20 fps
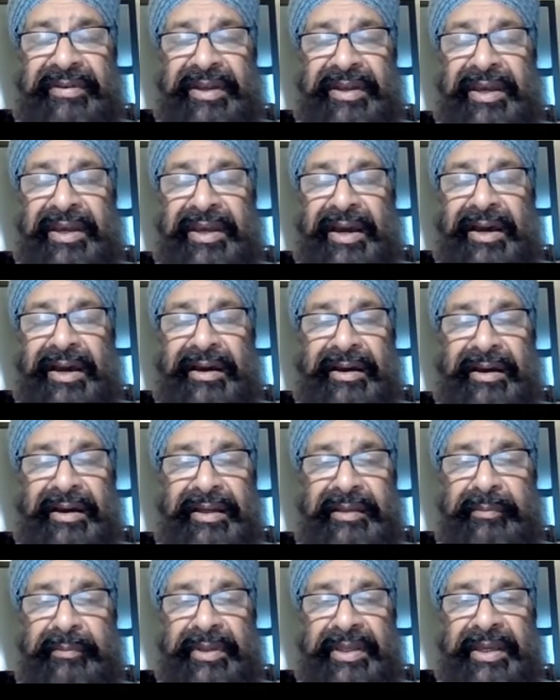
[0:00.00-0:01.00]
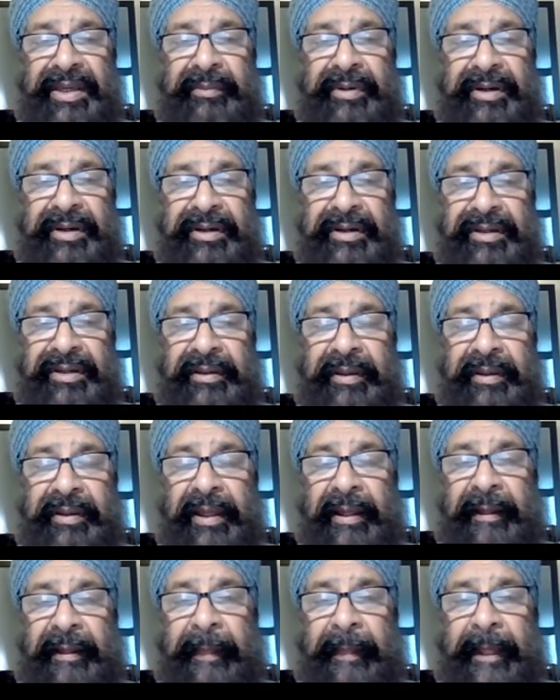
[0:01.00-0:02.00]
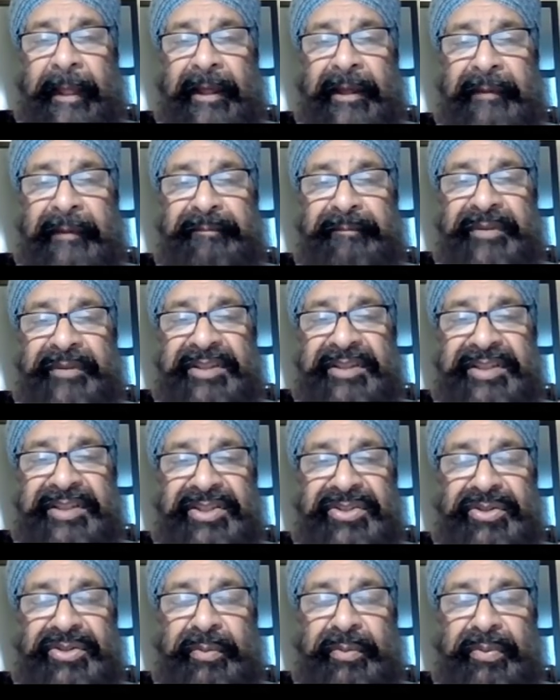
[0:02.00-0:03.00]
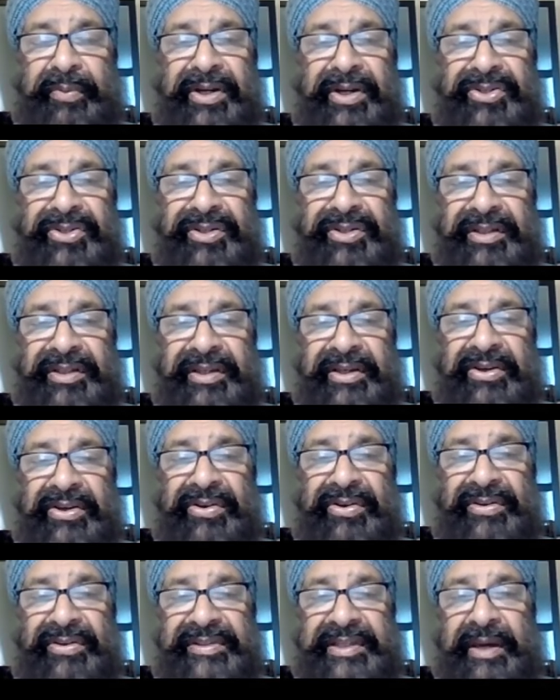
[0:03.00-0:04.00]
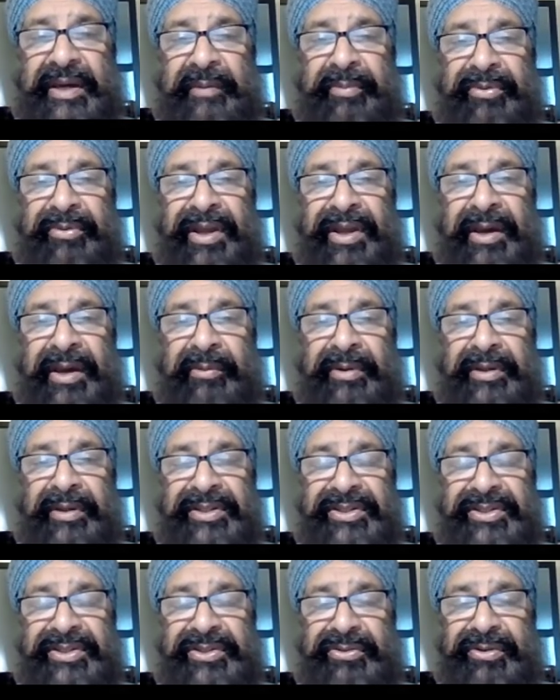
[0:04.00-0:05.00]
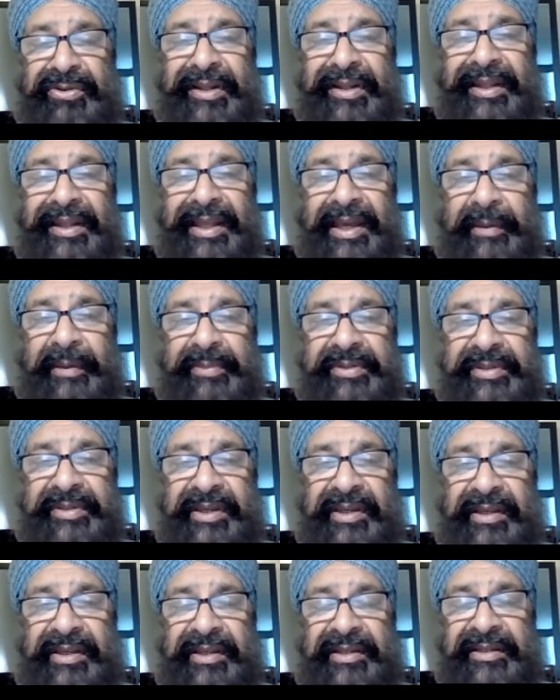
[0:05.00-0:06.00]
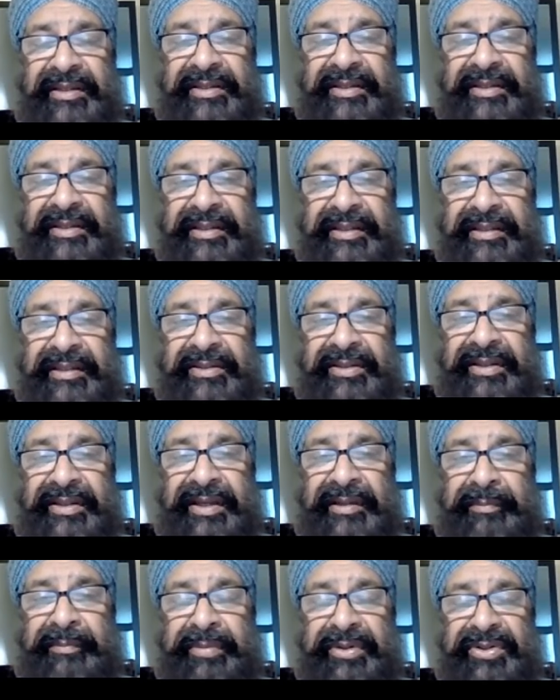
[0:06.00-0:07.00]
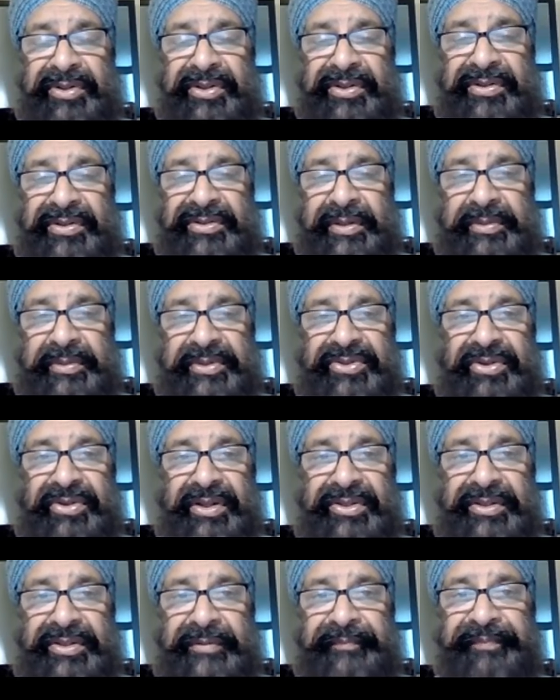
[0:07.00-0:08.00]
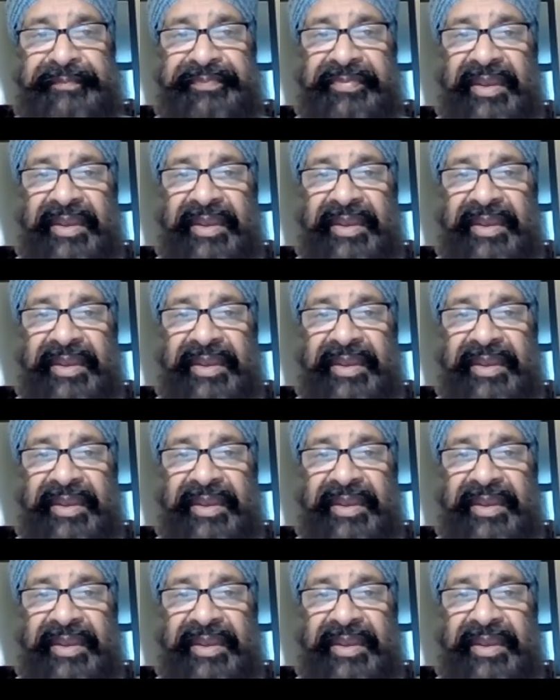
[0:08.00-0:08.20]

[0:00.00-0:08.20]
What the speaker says: a high BMI, the tissue pressure can cause the upper airway to collapse and produce obstruction.